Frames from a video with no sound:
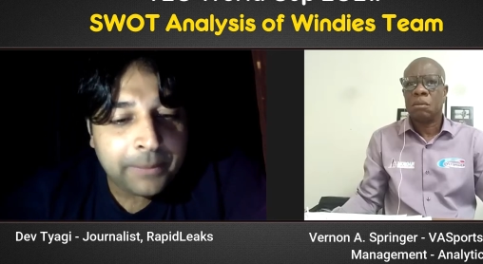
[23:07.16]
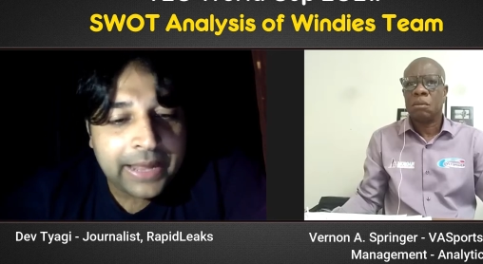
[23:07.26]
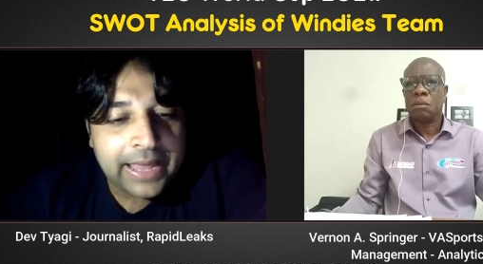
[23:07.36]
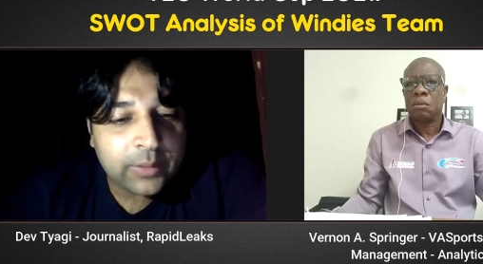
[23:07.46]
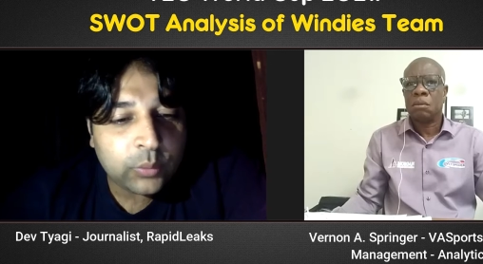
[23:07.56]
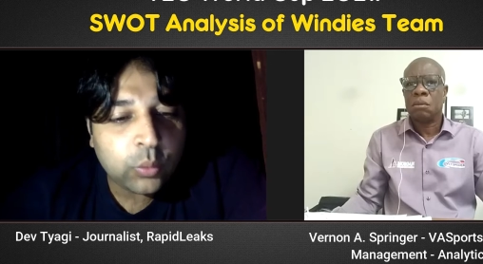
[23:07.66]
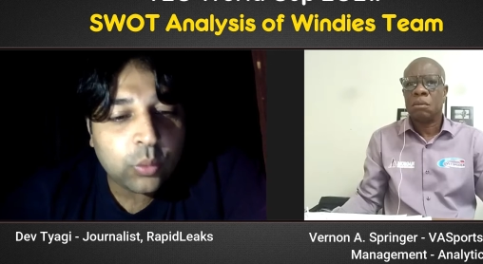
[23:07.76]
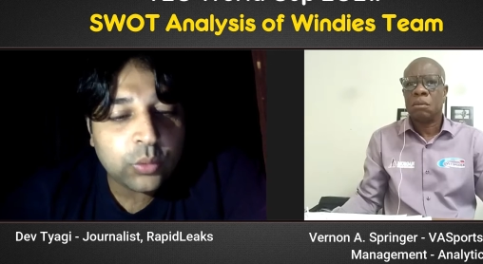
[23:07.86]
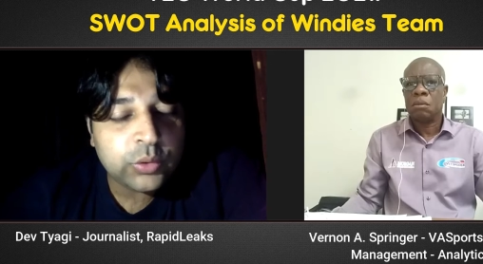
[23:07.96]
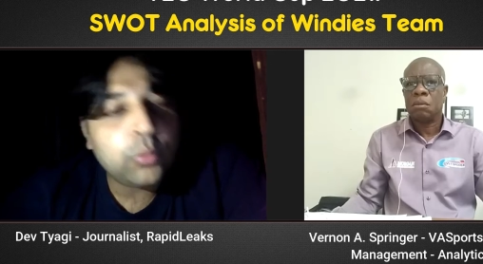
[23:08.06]
Speaker 1: player
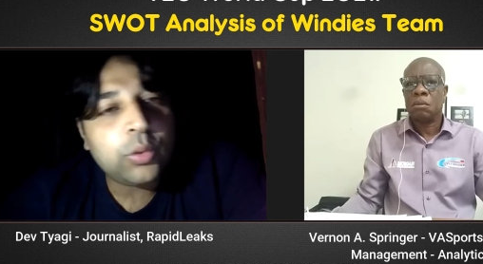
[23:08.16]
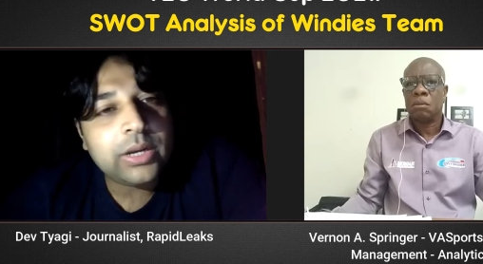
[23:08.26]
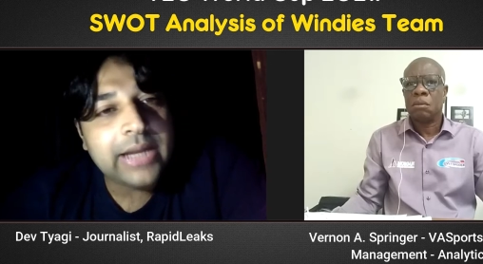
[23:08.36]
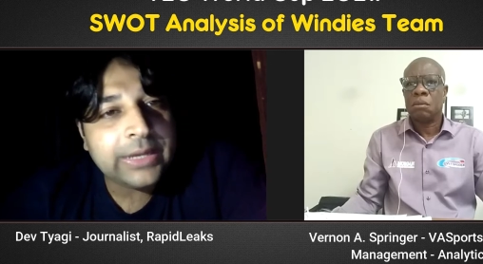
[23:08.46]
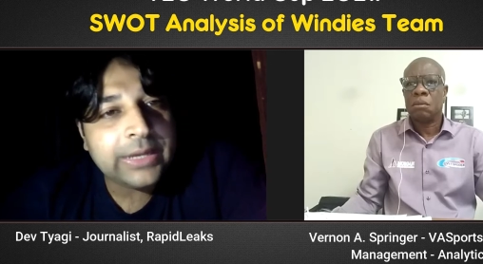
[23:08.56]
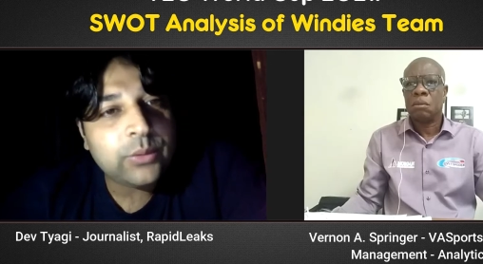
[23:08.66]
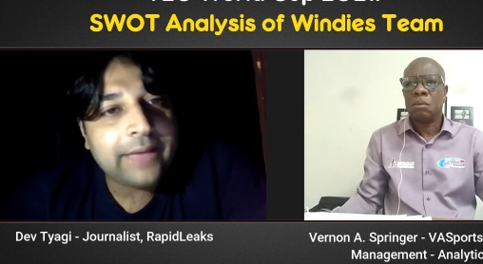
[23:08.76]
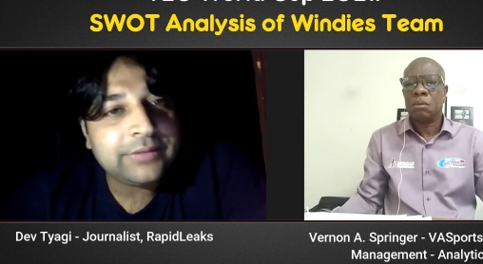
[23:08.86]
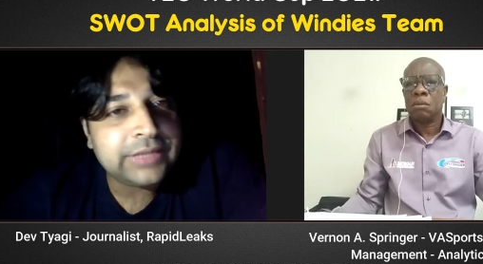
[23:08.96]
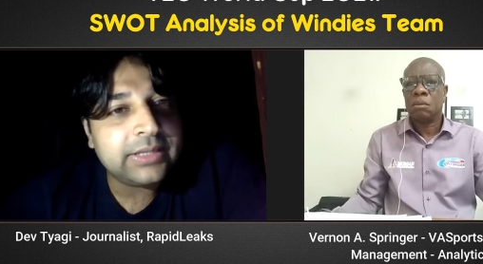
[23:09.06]
who you would like to
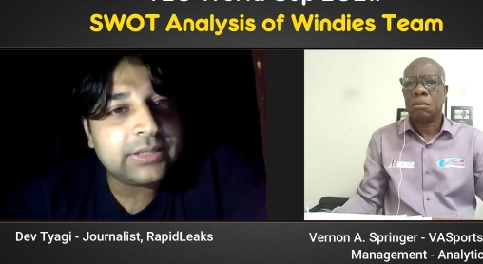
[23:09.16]
have seen